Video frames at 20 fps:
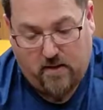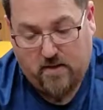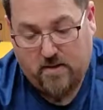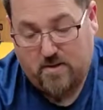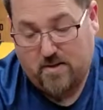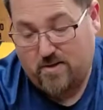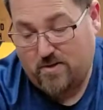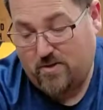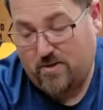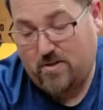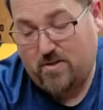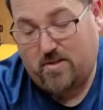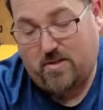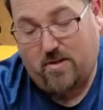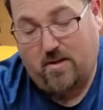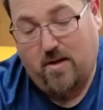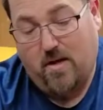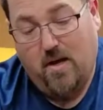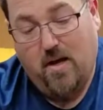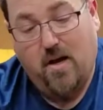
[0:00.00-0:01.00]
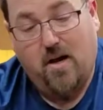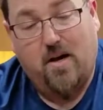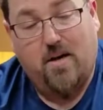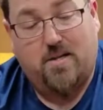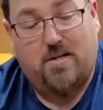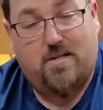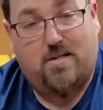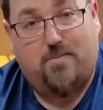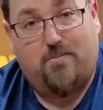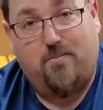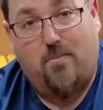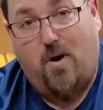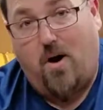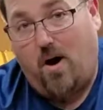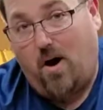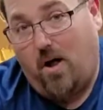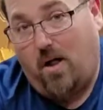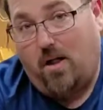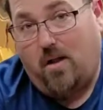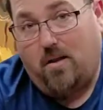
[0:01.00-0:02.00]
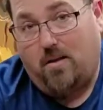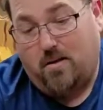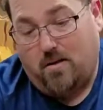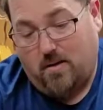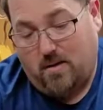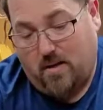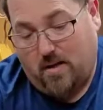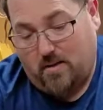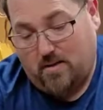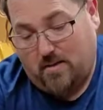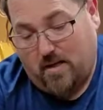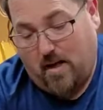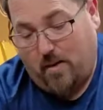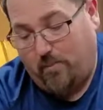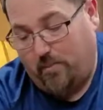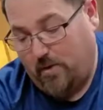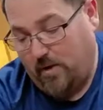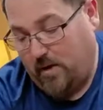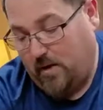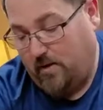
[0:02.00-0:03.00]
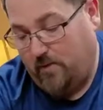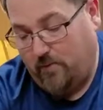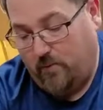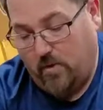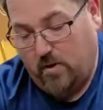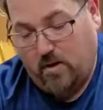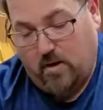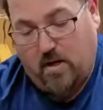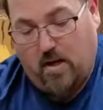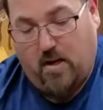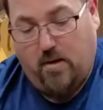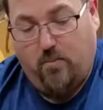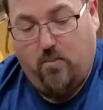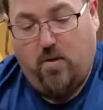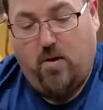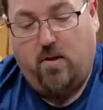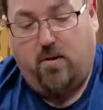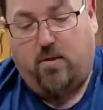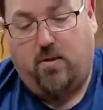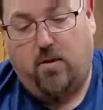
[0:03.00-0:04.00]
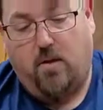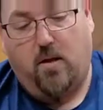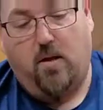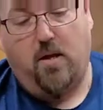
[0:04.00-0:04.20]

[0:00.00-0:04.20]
This is just a small sampling of what it came with.